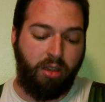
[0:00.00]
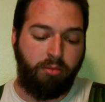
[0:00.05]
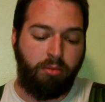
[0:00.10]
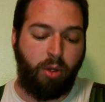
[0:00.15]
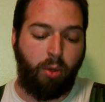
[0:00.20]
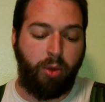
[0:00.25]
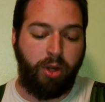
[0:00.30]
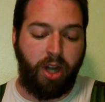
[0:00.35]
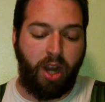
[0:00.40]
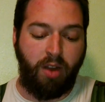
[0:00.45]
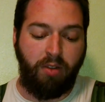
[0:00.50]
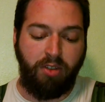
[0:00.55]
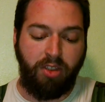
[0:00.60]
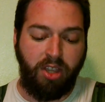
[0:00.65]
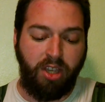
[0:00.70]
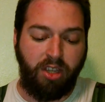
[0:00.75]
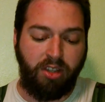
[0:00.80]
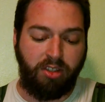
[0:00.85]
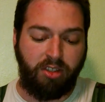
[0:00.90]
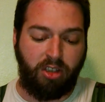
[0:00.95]
But when
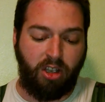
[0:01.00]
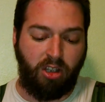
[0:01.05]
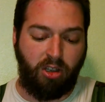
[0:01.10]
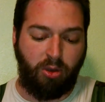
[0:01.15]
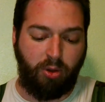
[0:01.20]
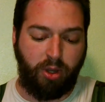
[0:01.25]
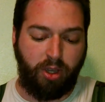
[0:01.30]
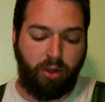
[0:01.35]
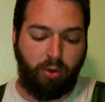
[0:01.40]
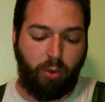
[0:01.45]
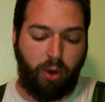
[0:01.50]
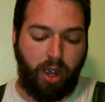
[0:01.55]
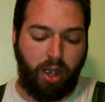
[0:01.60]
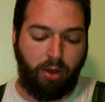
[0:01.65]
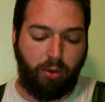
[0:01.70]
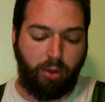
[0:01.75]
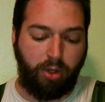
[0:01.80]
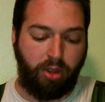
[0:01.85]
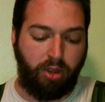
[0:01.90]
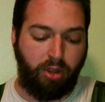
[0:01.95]
everything is going
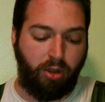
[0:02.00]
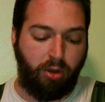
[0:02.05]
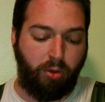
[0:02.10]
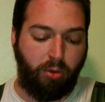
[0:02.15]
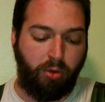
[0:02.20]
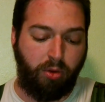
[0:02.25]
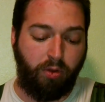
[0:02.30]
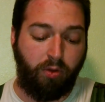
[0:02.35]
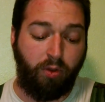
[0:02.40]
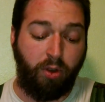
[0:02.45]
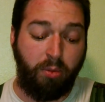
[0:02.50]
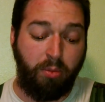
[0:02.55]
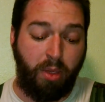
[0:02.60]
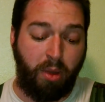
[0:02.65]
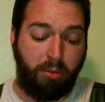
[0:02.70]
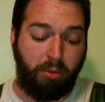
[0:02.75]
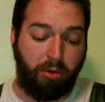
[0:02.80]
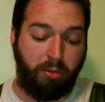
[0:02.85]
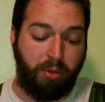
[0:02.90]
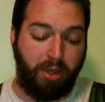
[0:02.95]
well with you,
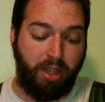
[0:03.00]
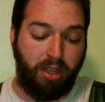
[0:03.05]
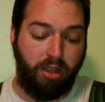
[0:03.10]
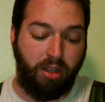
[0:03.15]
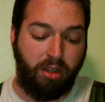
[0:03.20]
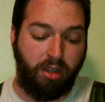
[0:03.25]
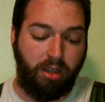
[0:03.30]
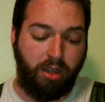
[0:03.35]
remember me.